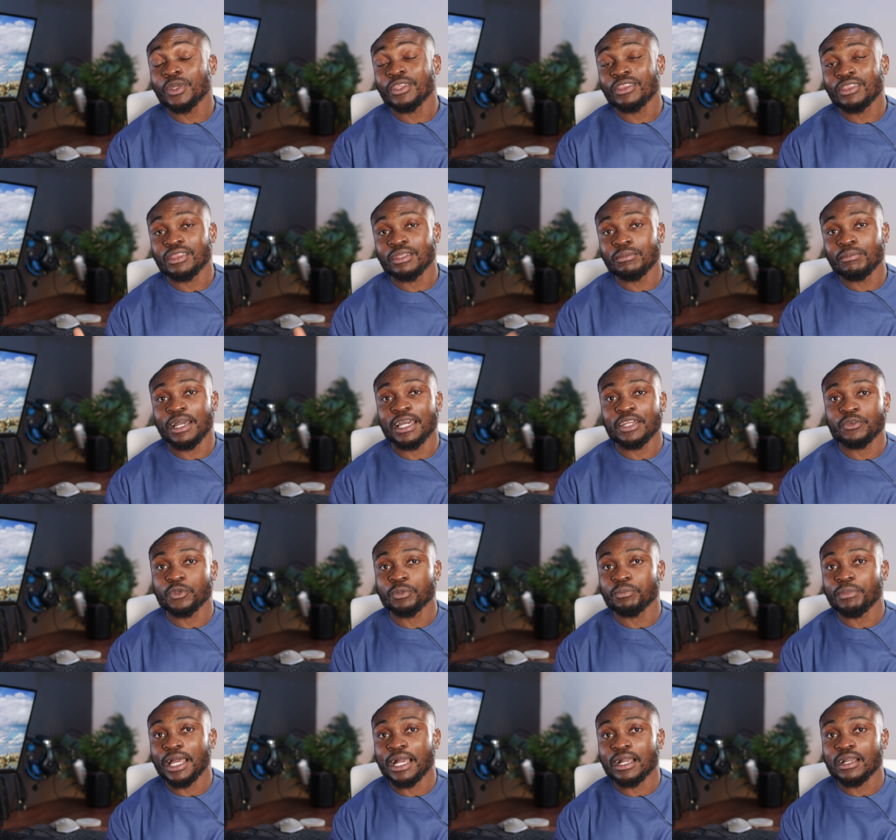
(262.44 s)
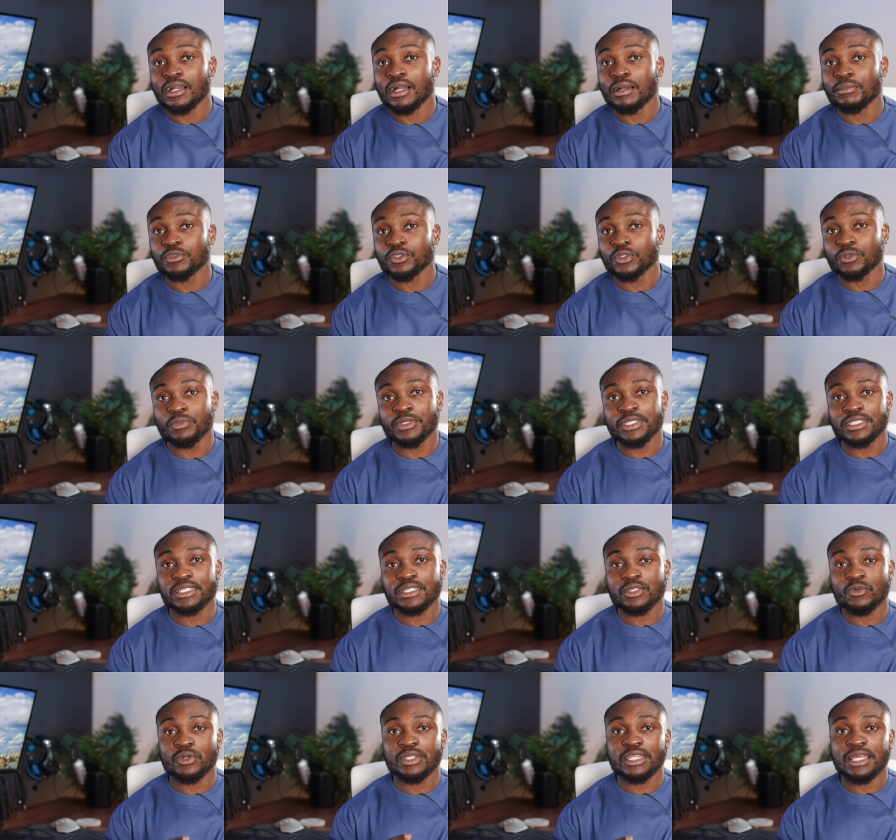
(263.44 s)
with the battery backup so
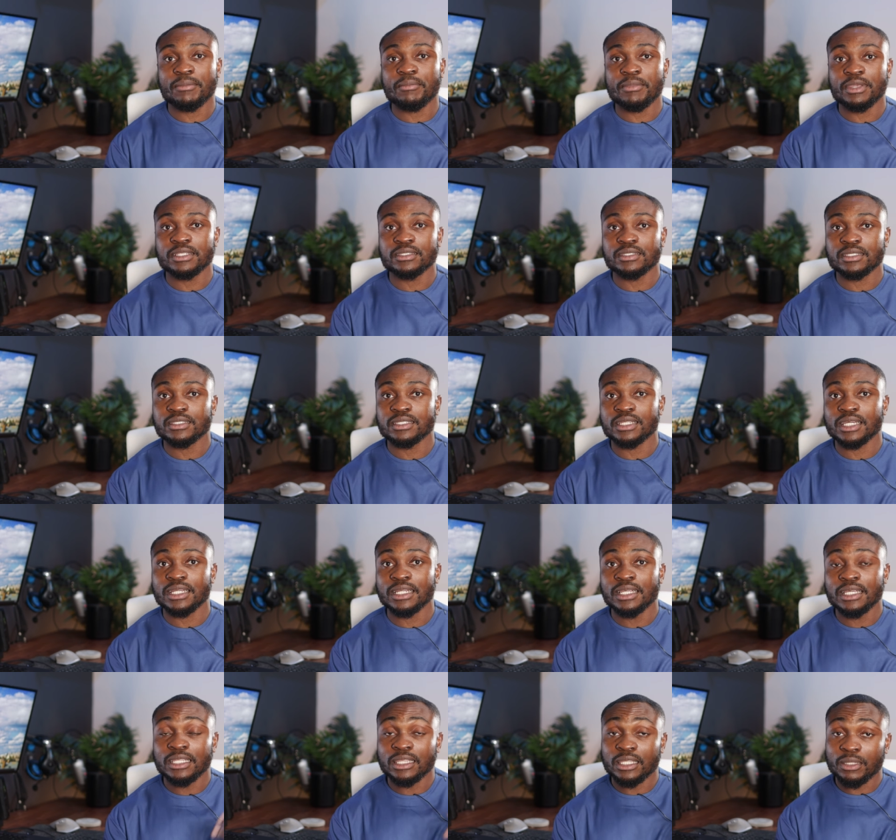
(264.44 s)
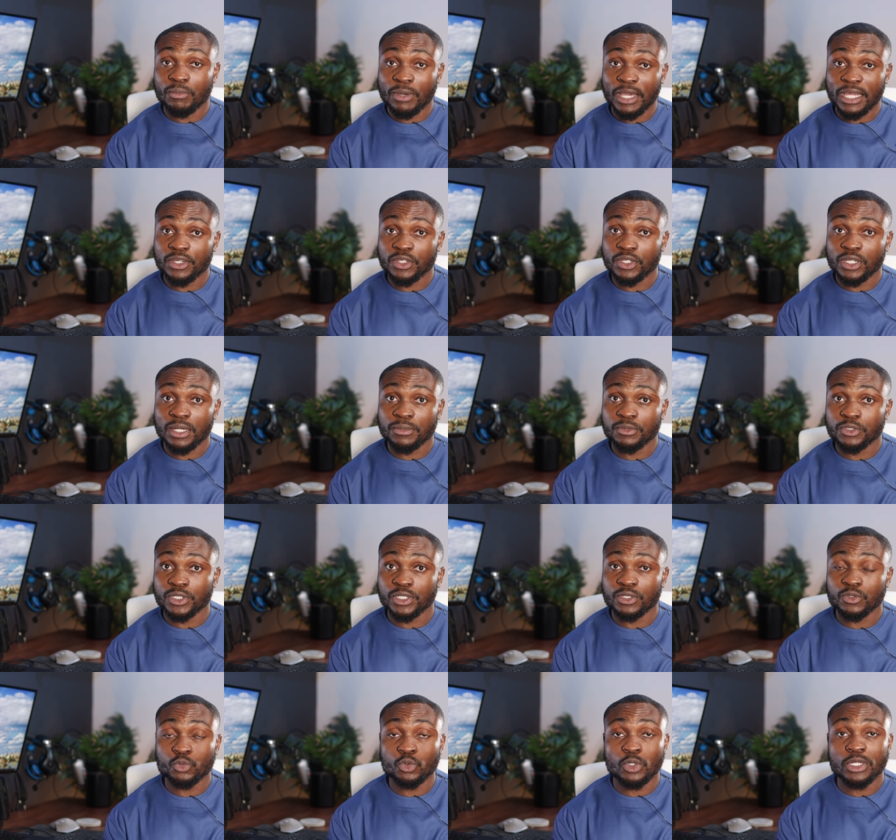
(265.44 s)
basically what that means is that the battery
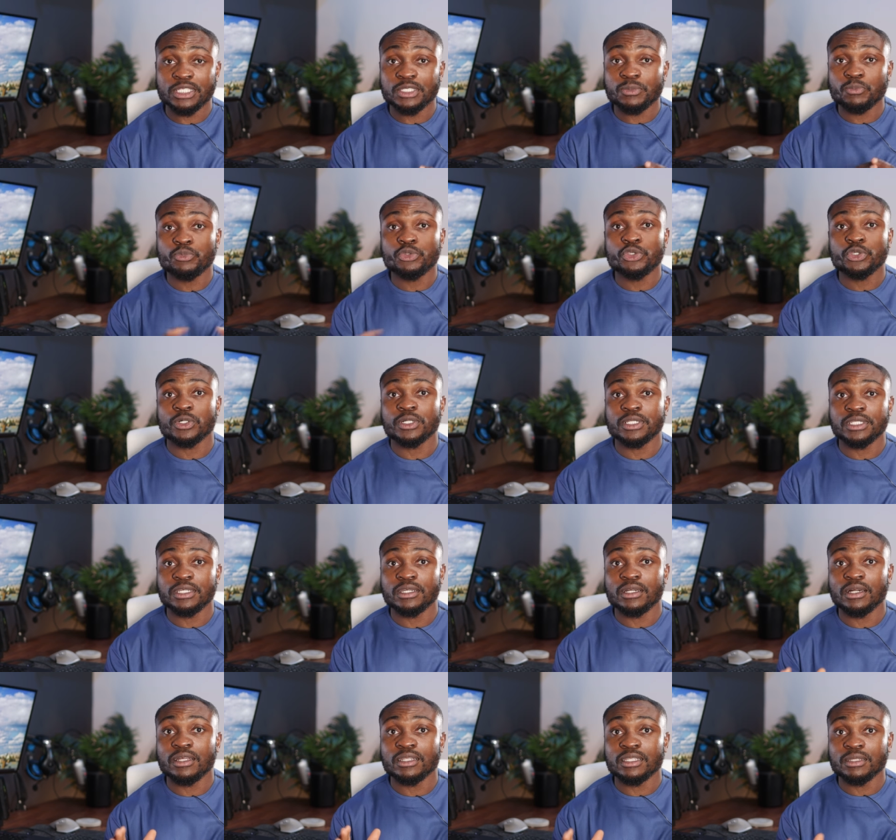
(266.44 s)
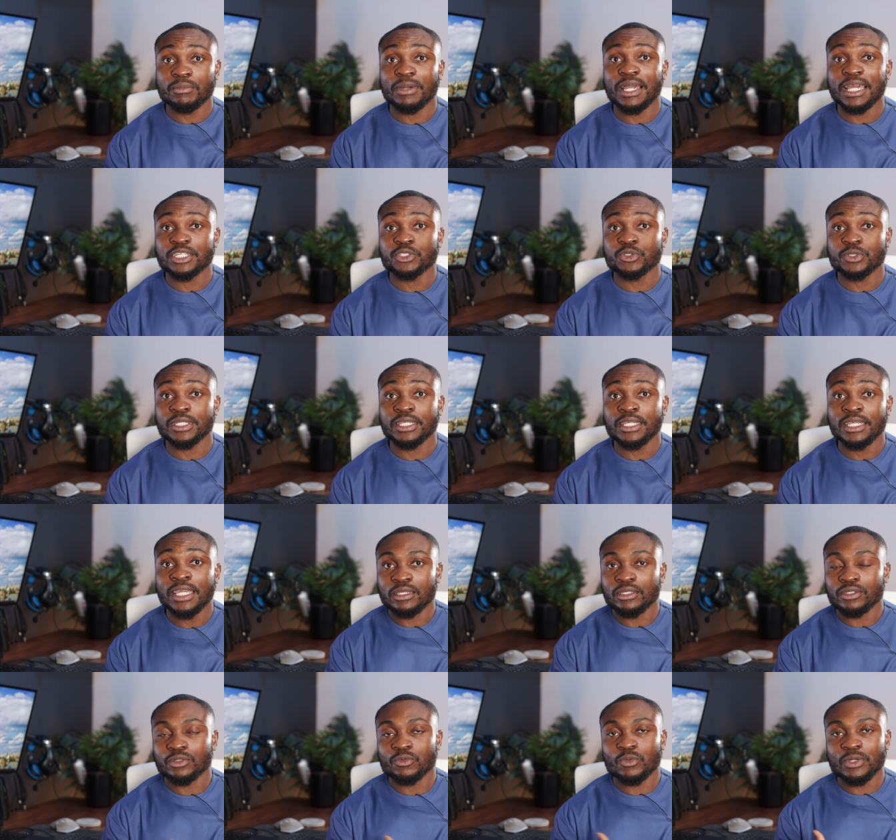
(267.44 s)
option runs purely on the battery
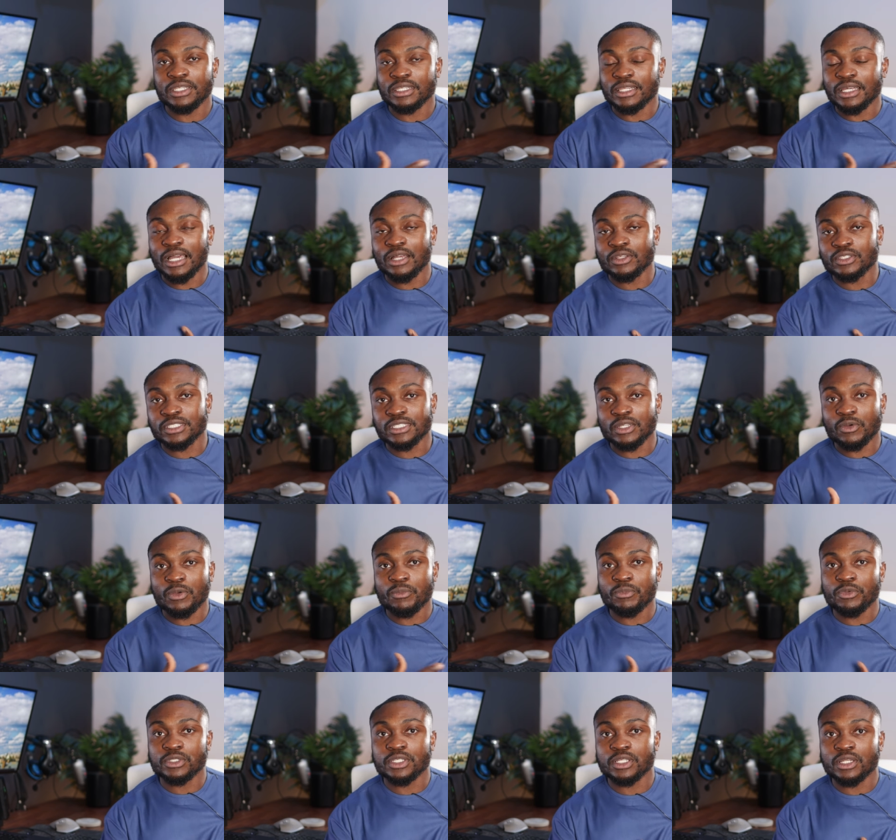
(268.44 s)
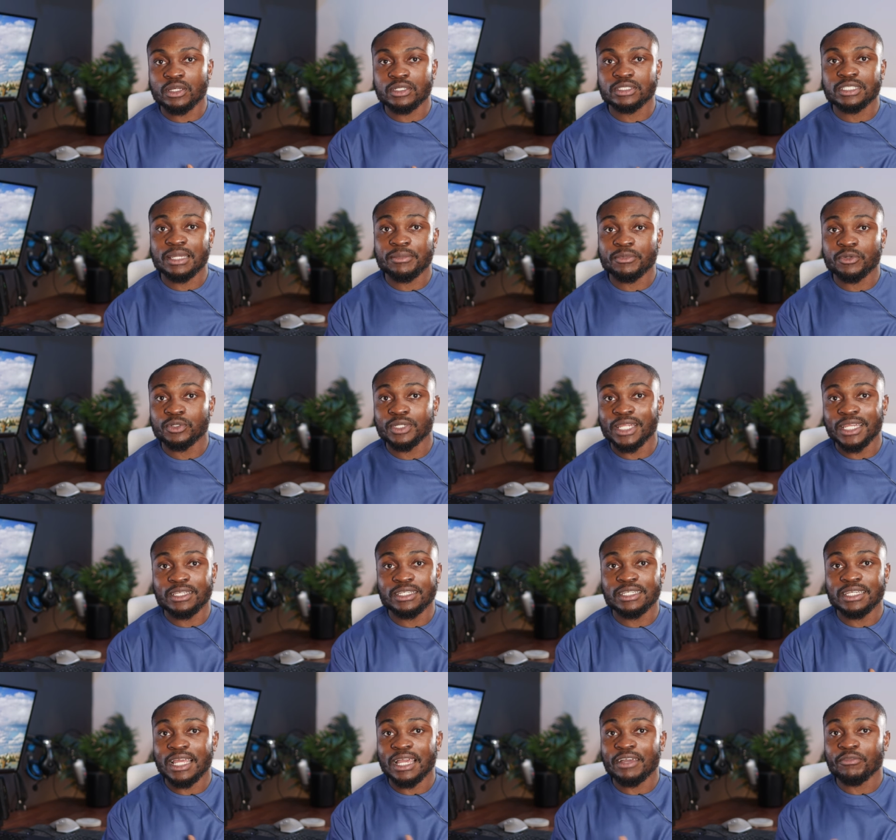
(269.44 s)
you know when houses that were built a long time ago that
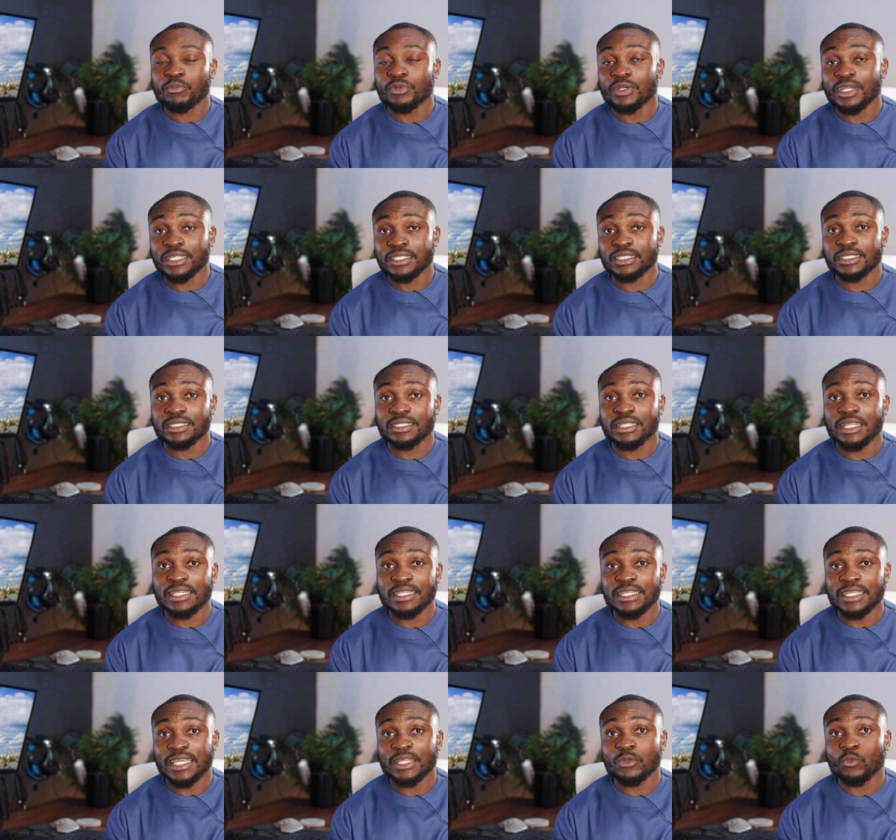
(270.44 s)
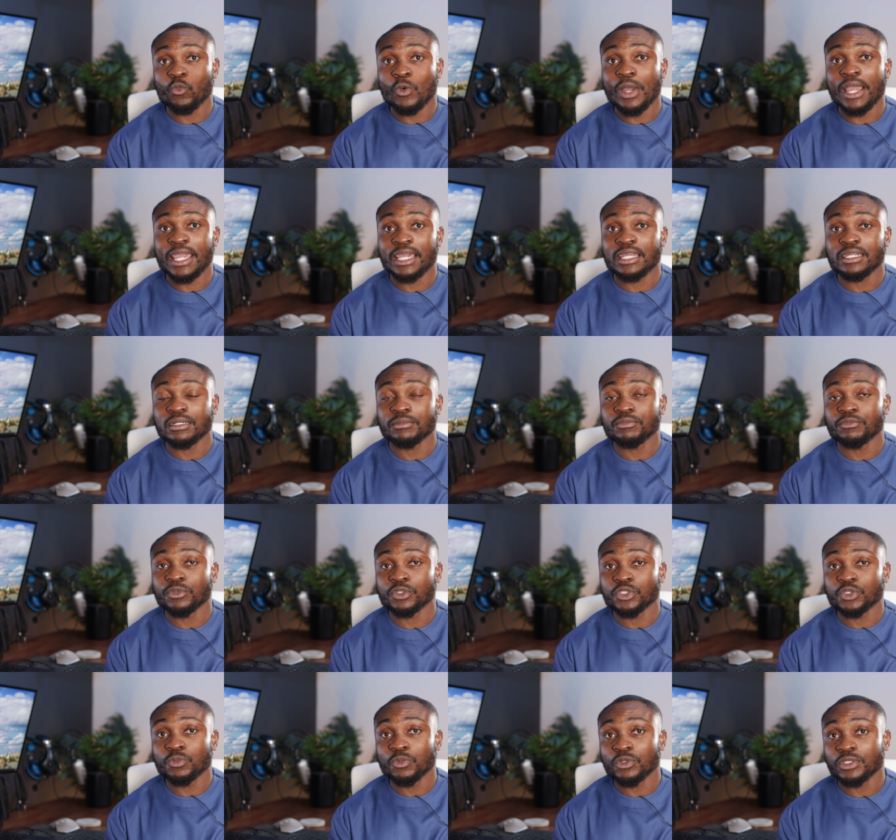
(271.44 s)
didn't have pre-exist that didn't get wired up
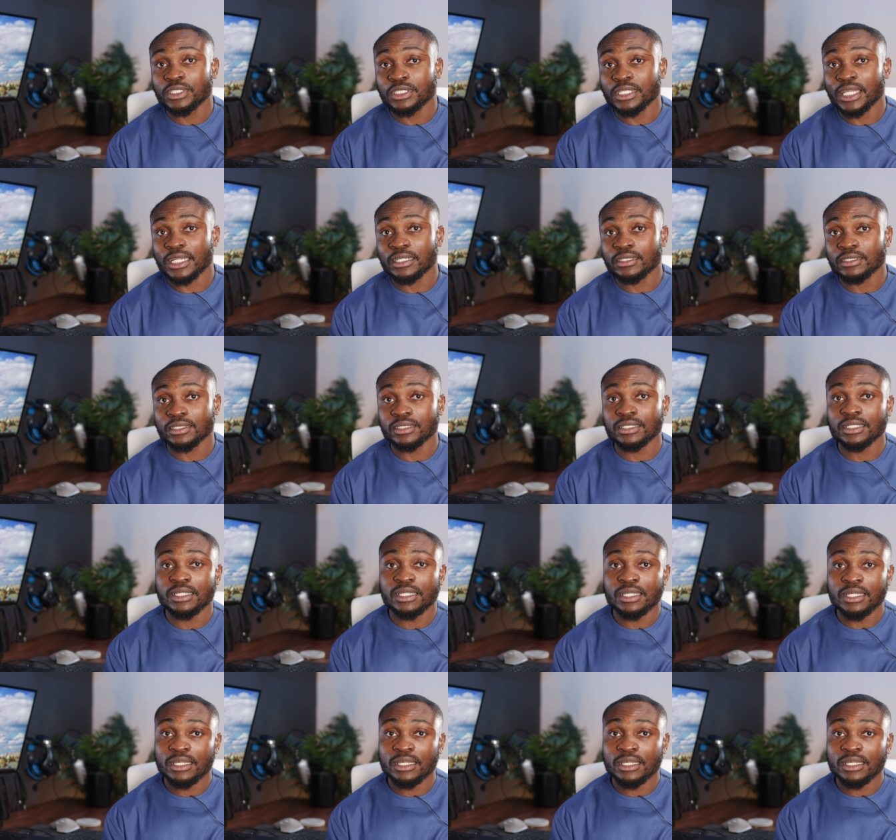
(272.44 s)
for smoke detectors